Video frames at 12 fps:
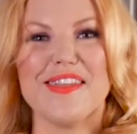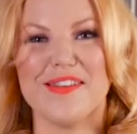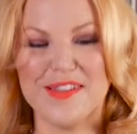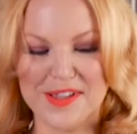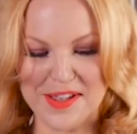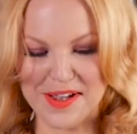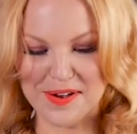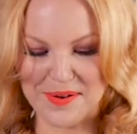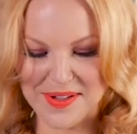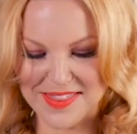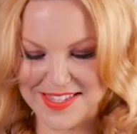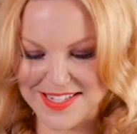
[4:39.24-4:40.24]
There you
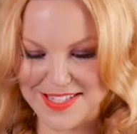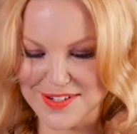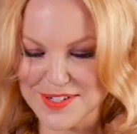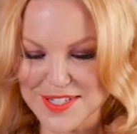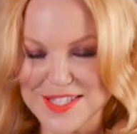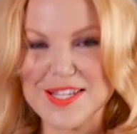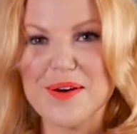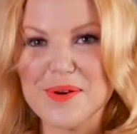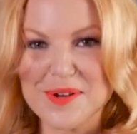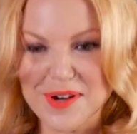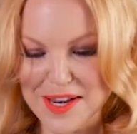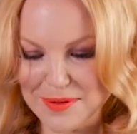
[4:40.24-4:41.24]
go. These are
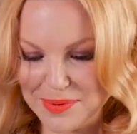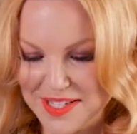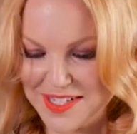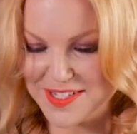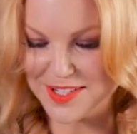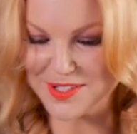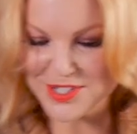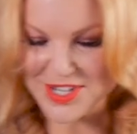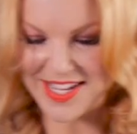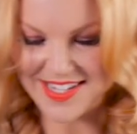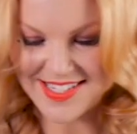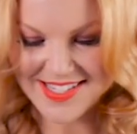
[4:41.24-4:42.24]
so incredibly
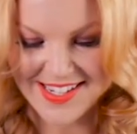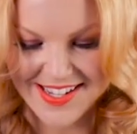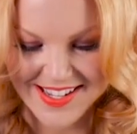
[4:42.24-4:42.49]
indulgent.